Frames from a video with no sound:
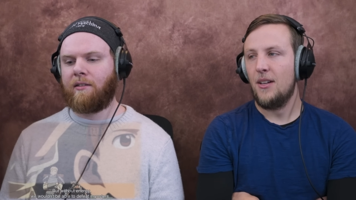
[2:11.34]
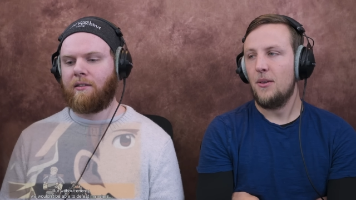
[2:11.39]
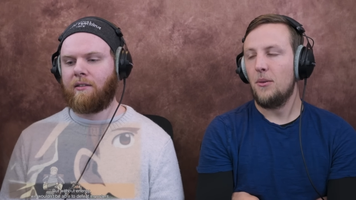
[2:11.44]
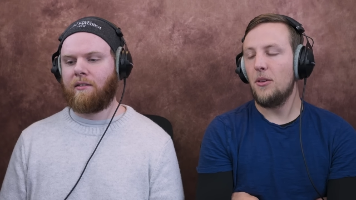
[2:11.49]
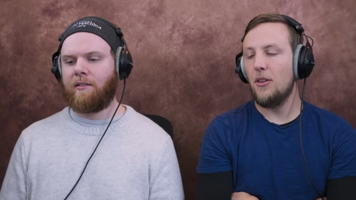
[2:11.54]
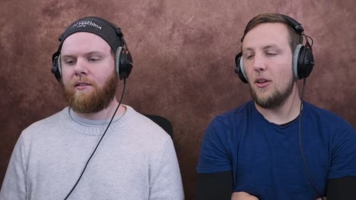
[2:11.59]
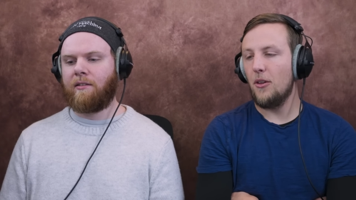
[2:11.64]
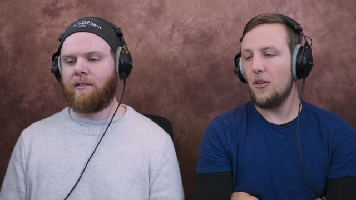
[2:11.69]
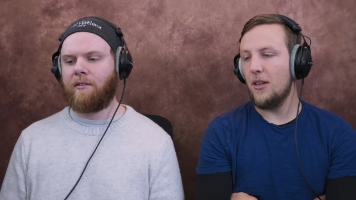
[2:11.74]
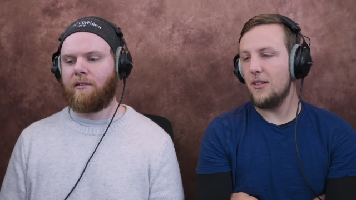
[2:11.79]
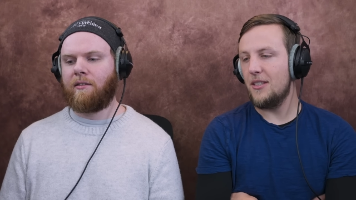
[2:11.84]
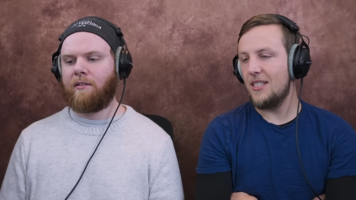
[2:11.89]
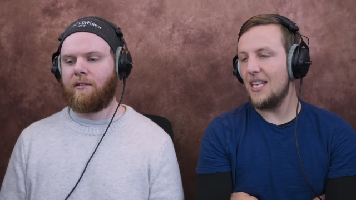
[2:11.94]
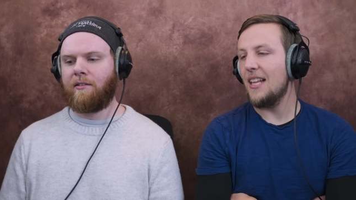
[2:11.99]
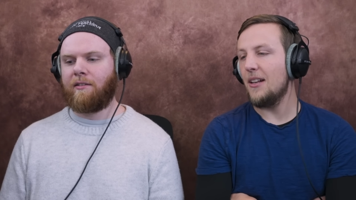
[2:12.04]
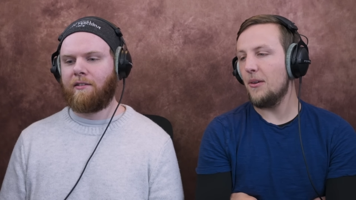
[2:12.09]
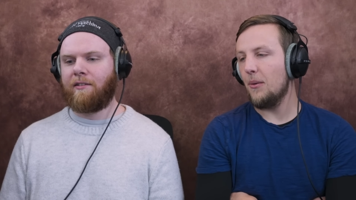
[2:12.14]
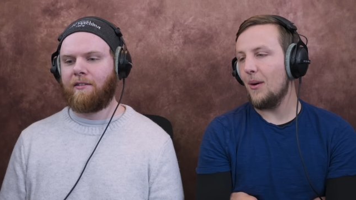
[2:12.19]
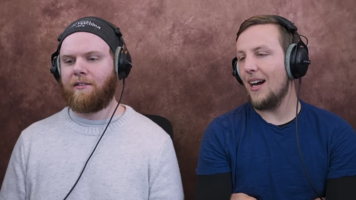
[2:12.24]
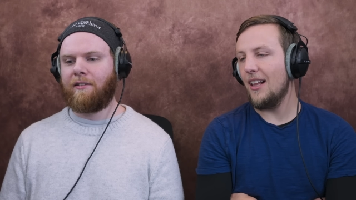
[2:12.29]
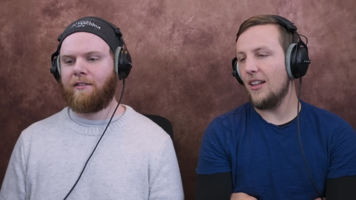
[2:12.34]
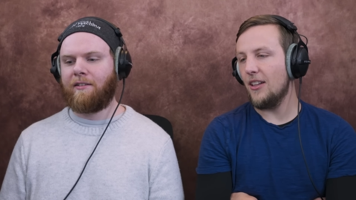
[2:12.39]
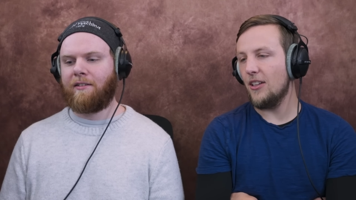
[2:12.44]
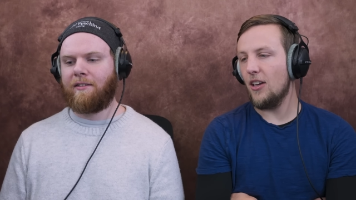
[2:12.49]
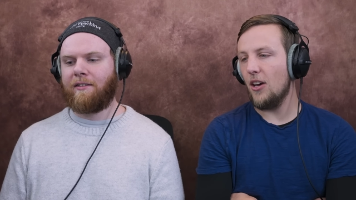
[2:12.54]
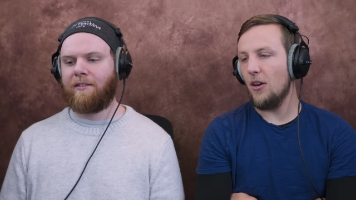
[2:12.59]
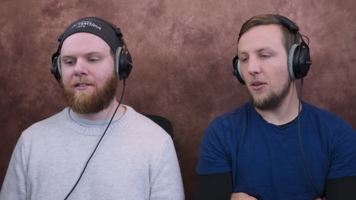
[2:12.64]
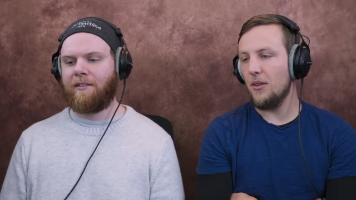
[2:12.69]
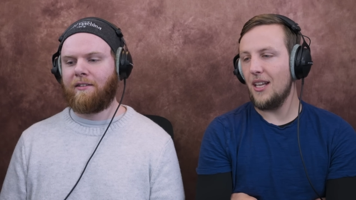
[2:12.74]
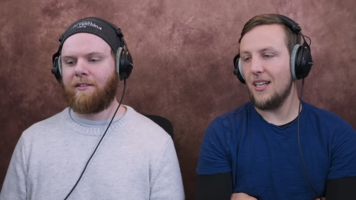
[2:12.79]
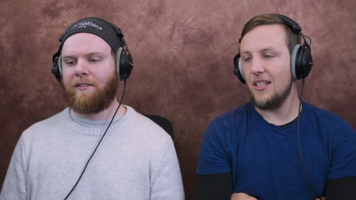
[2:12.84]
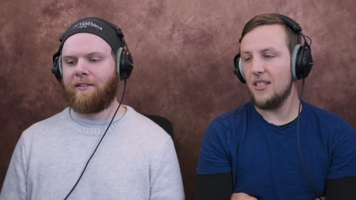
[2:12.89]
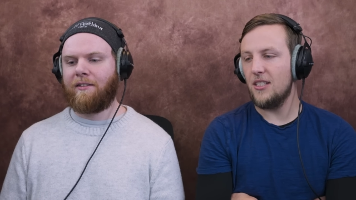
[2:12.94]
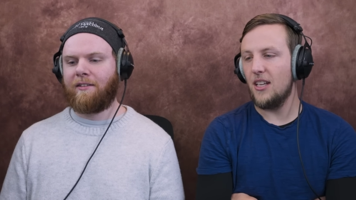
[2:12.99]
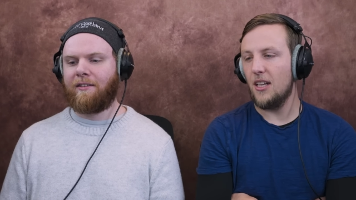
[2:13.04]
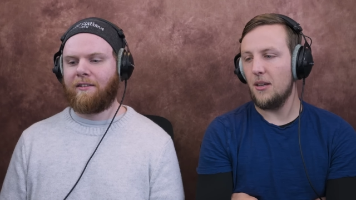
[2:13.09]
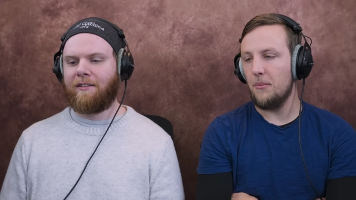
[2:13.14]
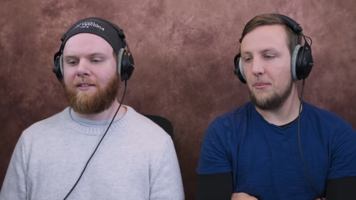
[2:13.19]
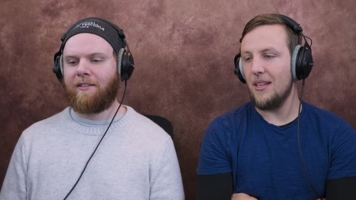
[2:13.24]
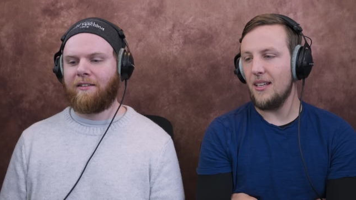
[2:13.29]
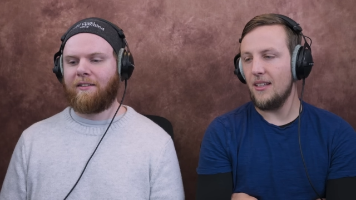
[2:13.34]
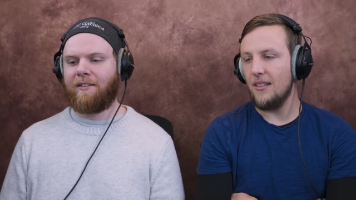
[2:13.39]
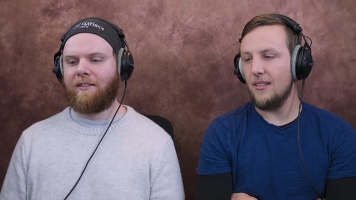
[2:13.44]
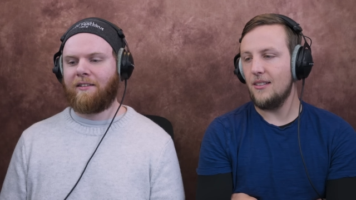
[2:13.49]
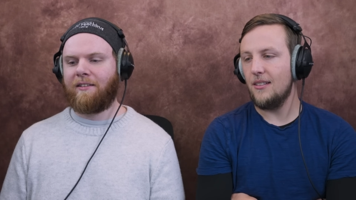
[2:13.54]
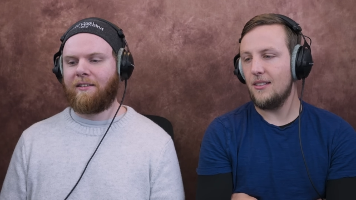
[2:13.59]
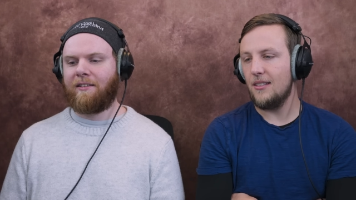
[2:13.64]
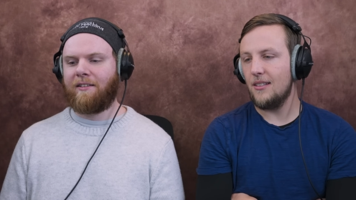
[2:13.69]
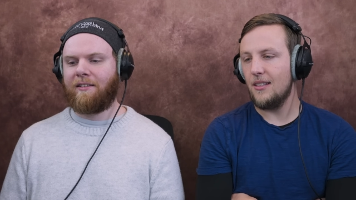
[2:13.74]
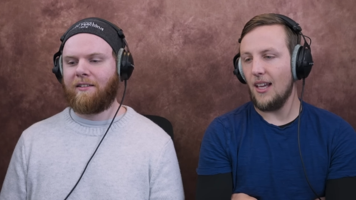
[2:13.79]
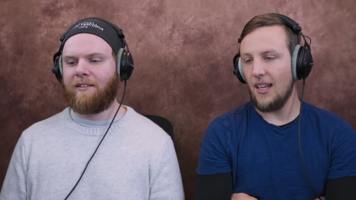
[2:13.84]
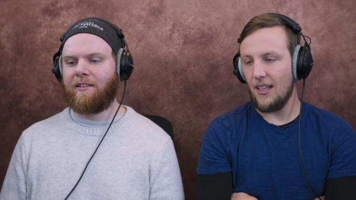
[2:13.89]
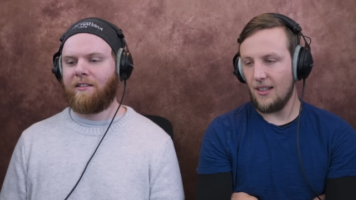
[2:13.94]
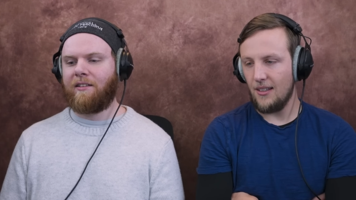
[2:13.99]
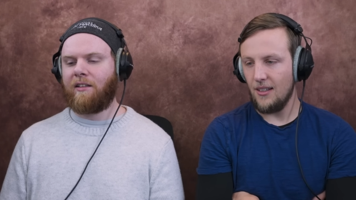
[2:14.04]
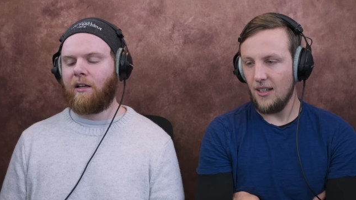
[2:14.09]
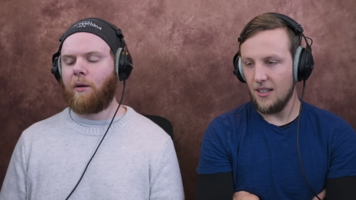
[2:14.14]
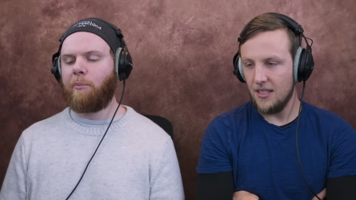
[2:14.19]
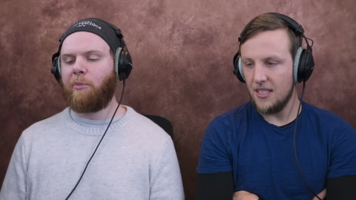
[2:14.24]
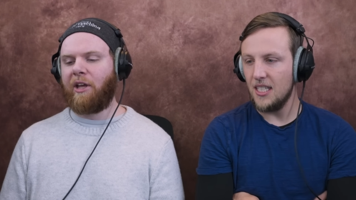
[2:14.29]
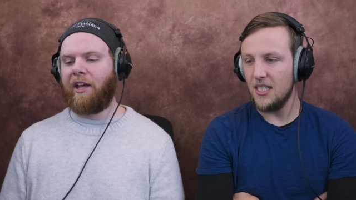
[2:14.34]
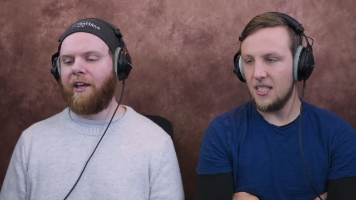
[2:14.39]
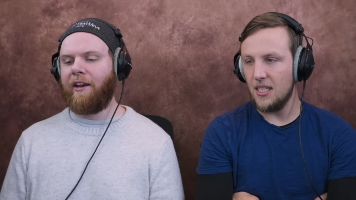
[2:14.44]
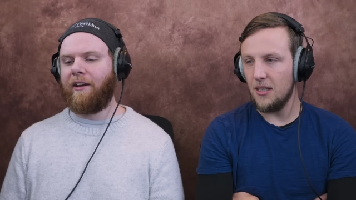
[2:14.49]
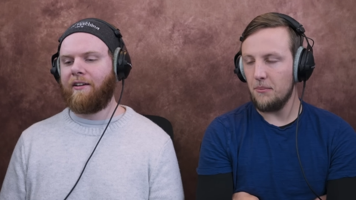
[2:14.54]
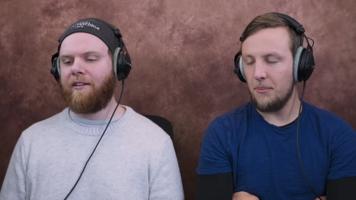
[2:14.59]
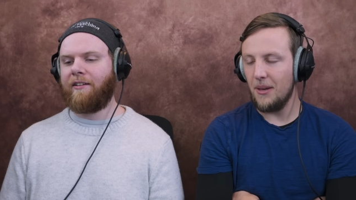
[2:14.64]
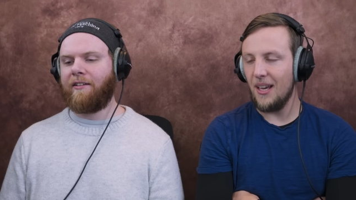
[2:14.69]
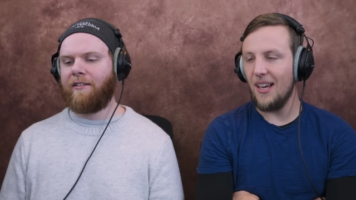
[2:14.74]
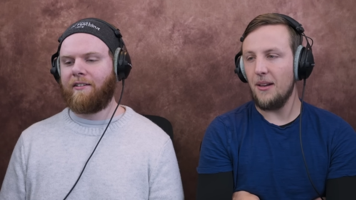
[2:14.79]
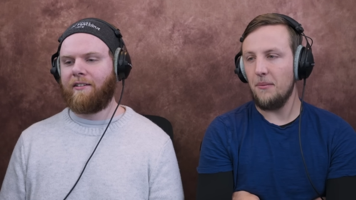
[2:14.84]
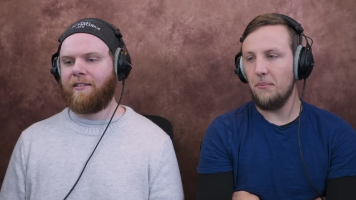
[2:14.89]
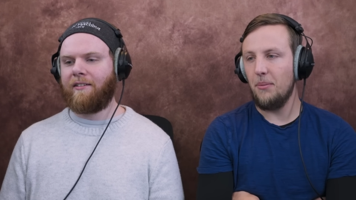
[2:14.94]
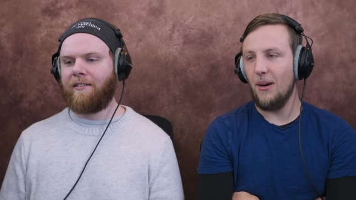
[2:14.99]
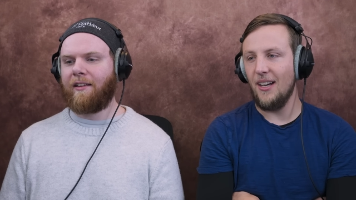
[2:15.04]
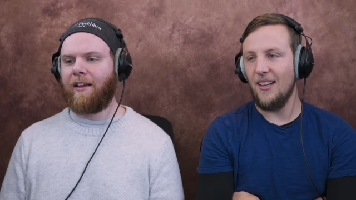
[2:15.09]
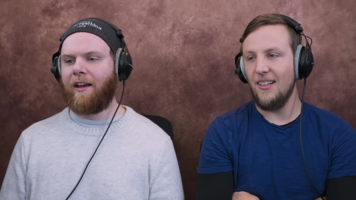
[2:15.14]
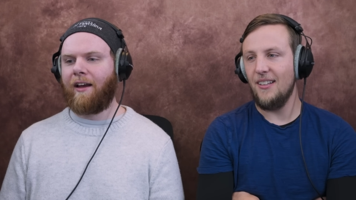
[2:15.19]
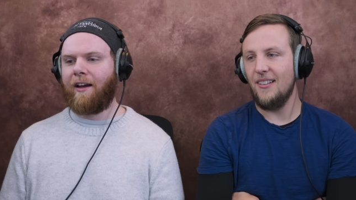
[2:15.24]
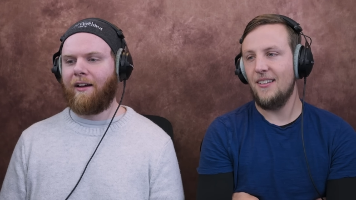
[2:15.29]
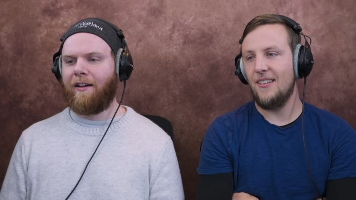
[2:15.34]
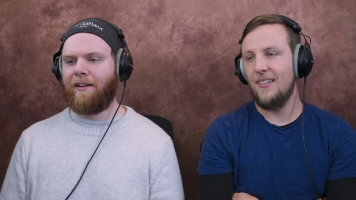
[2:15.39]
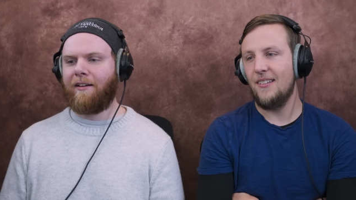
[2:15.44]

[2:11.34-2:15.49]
Speaker 1: Well, no, they said a while ago that it's gonna be like a decent bit, but yeah.